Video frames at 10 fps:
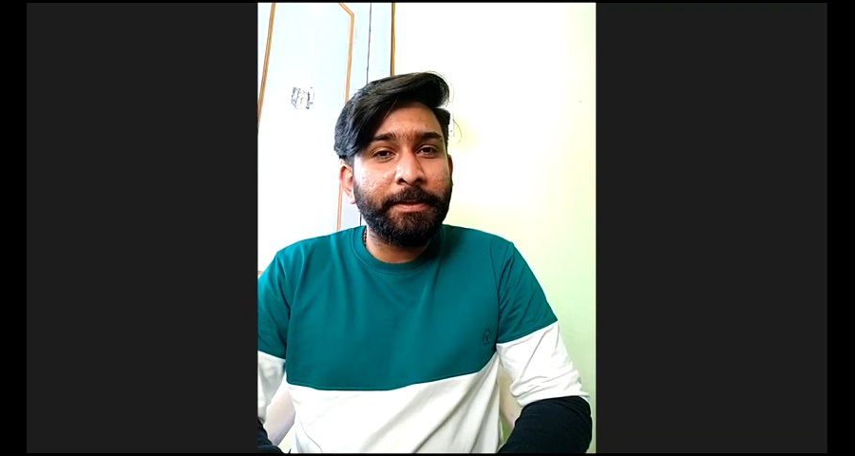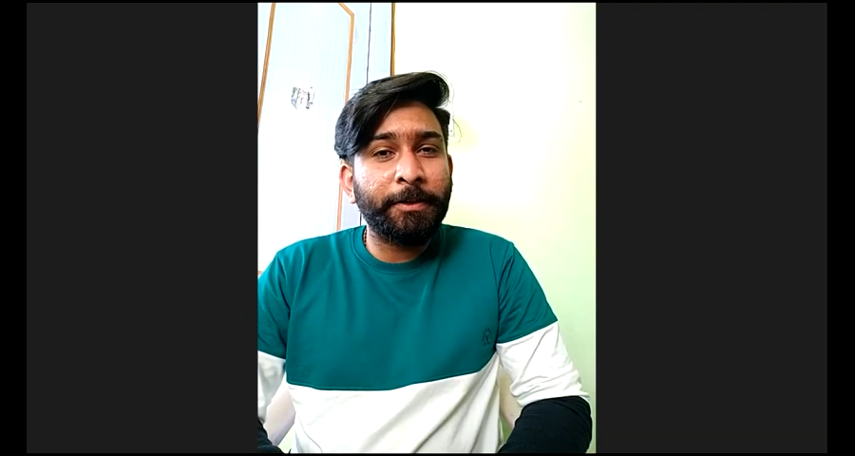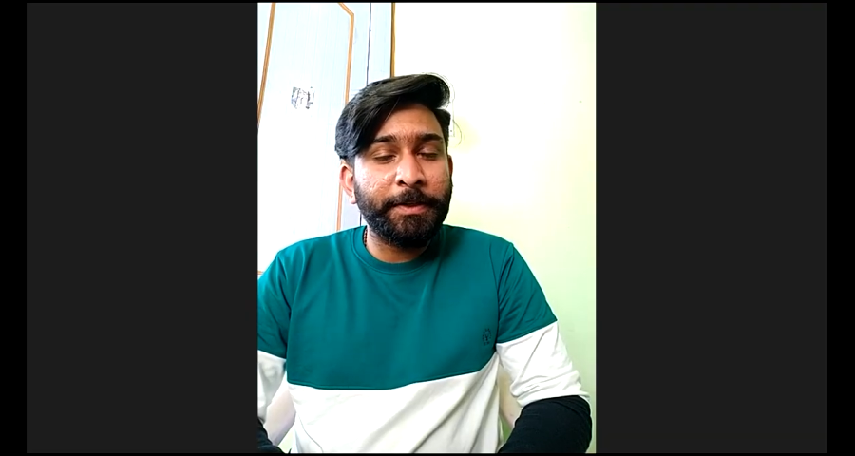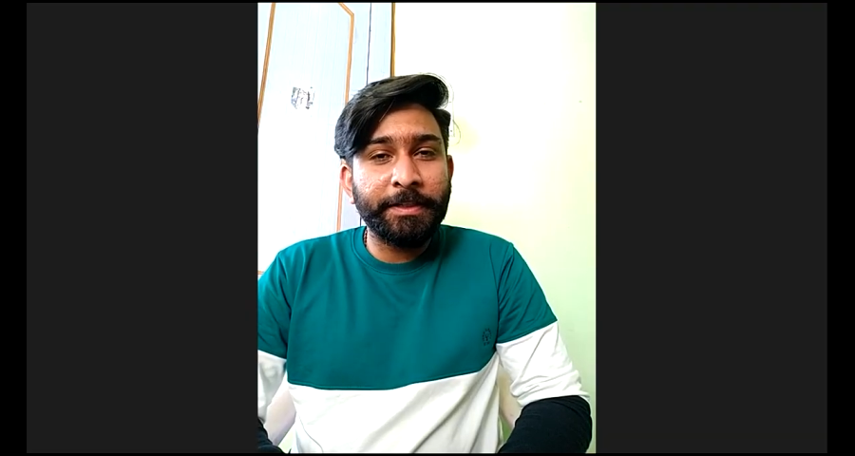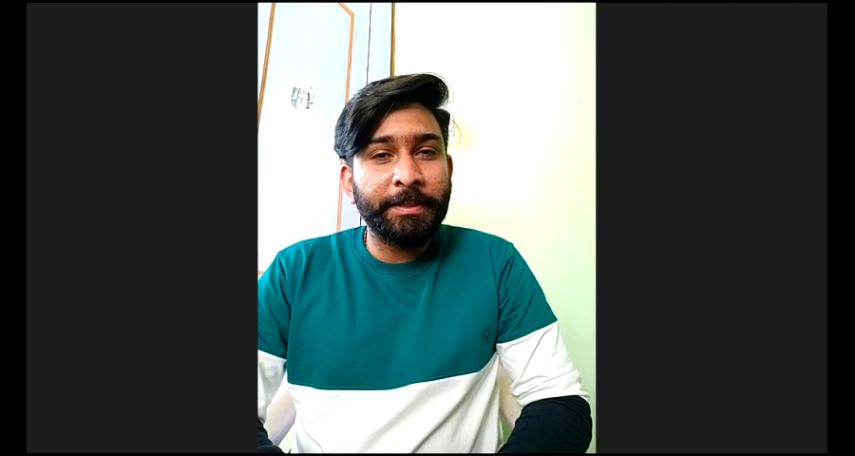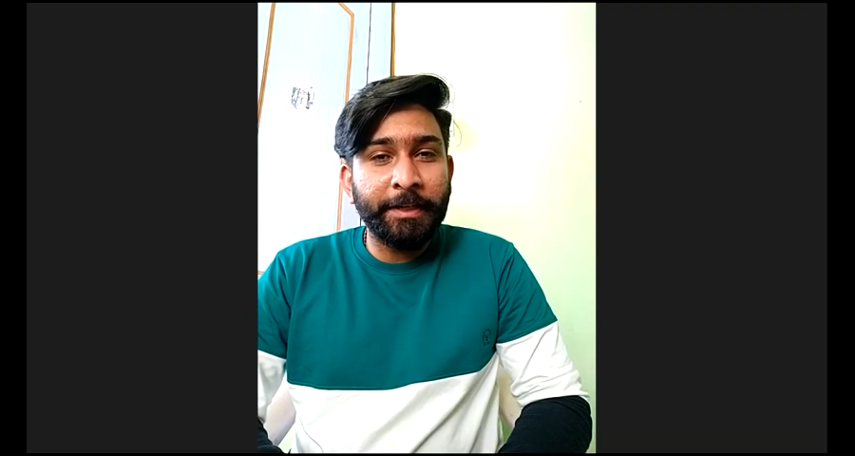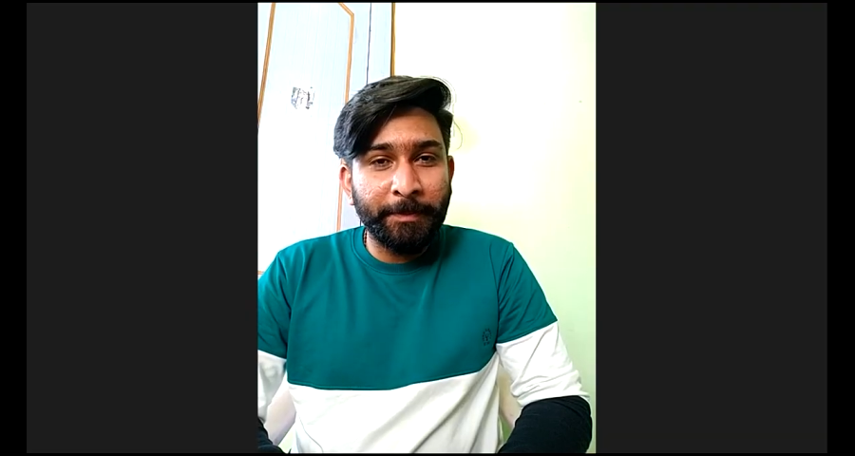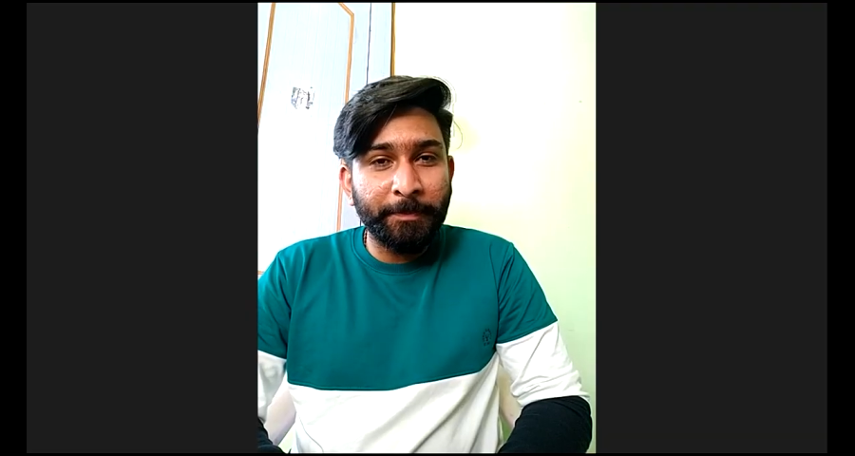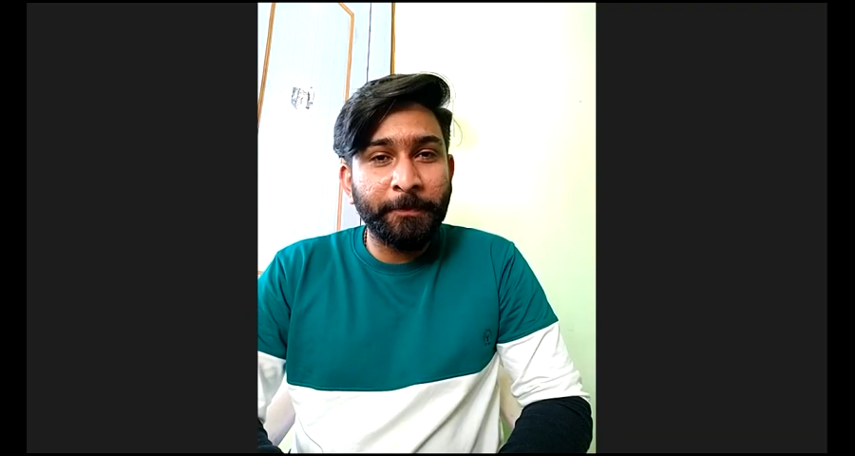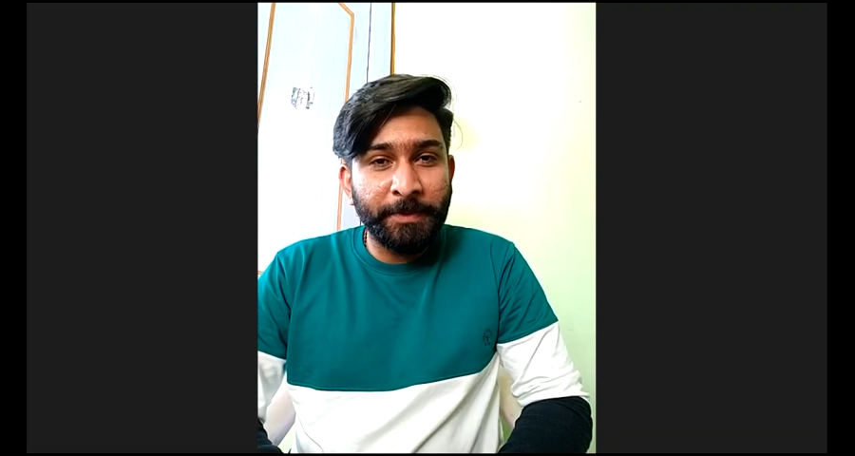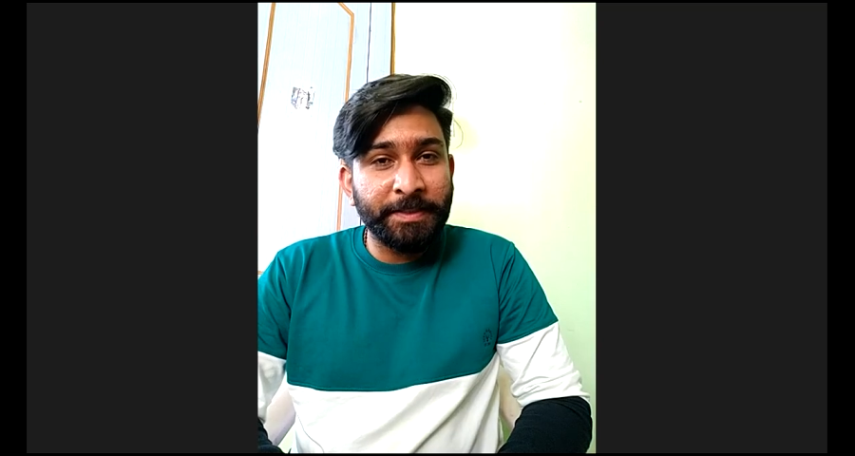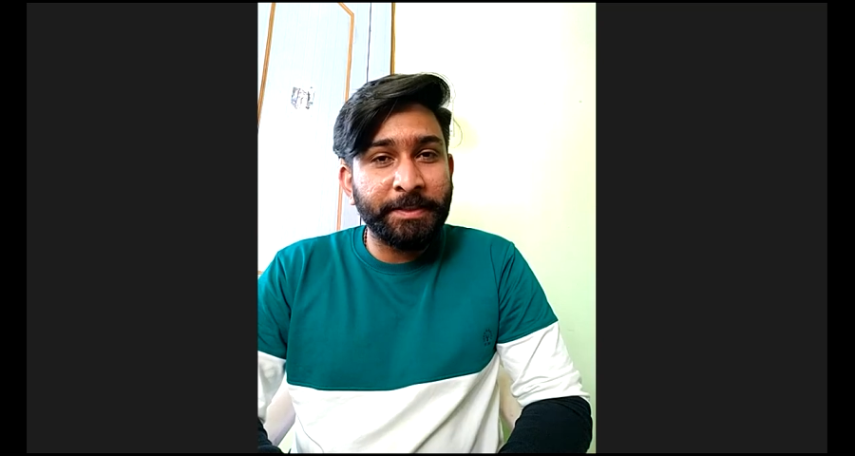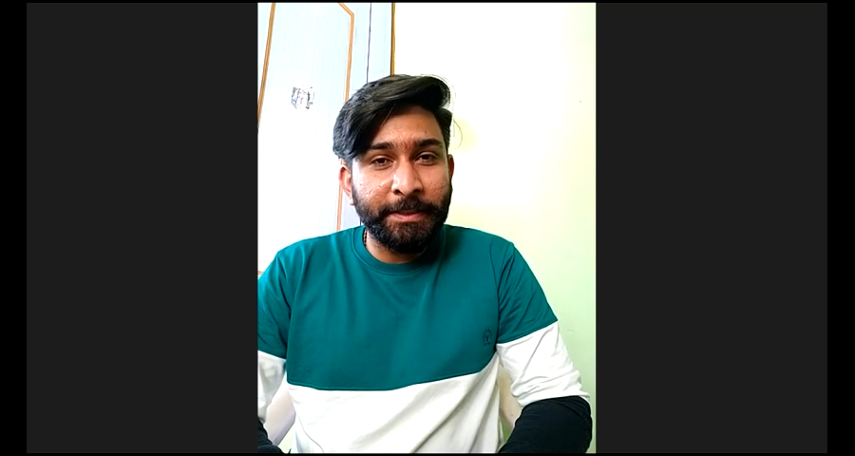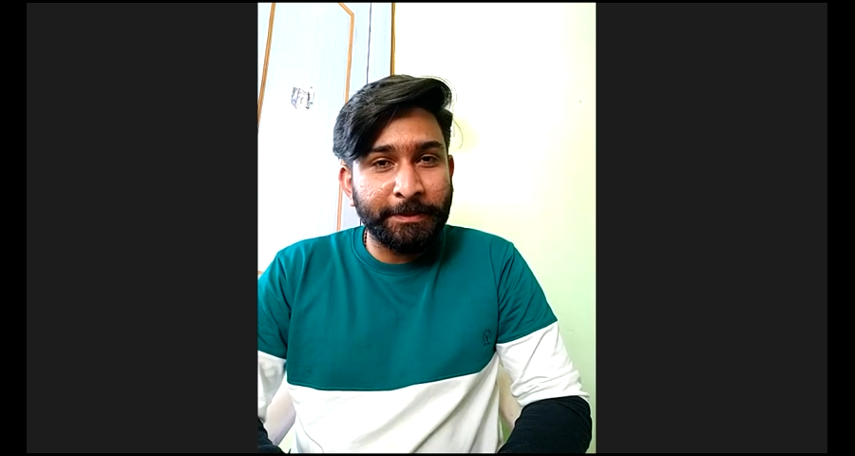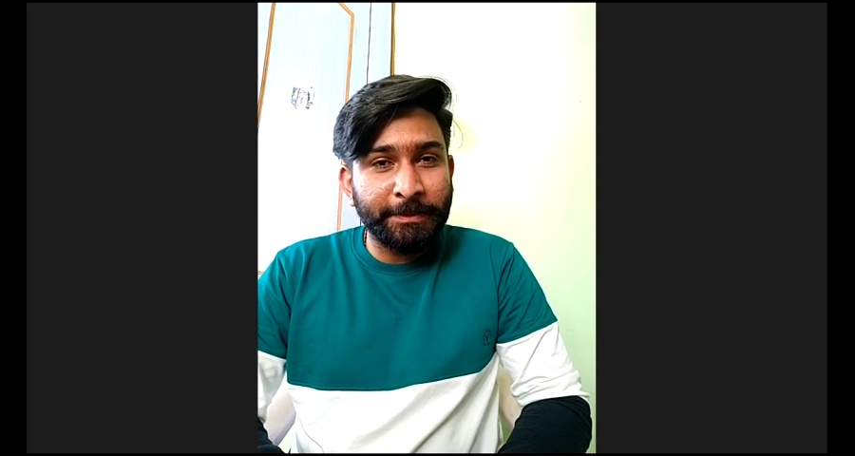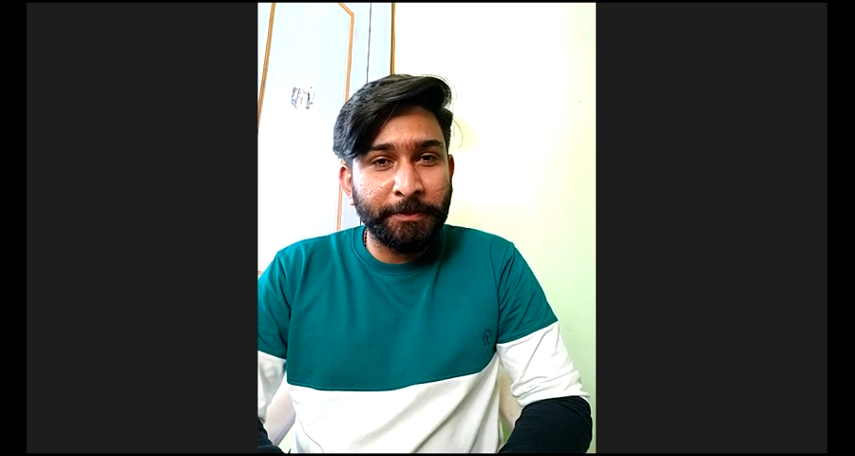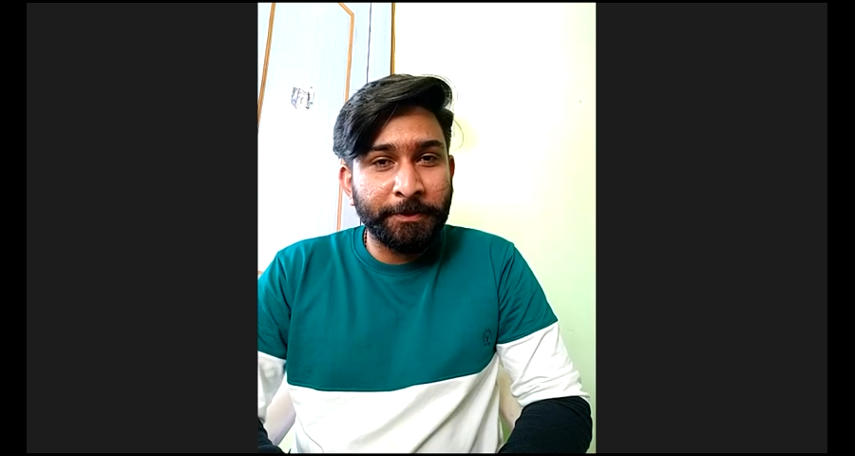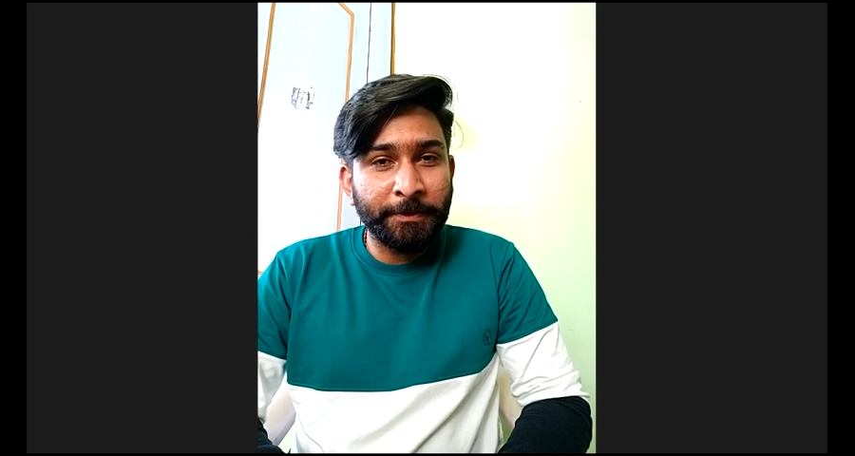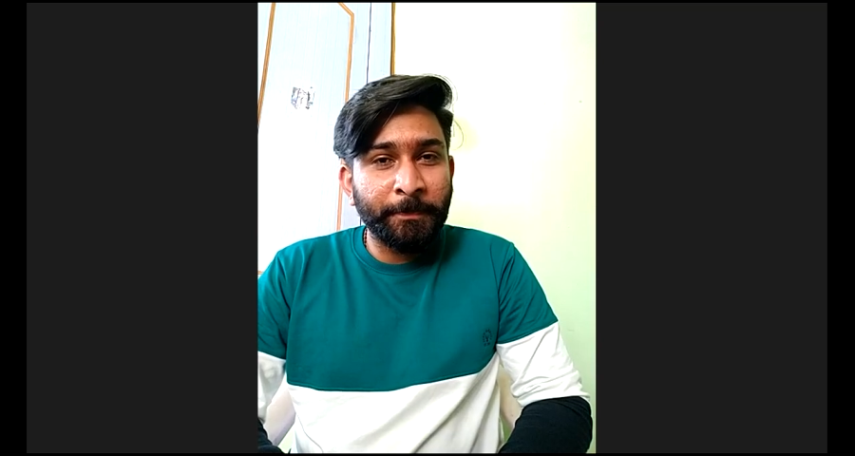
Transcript: innovation team which is in LG Soft.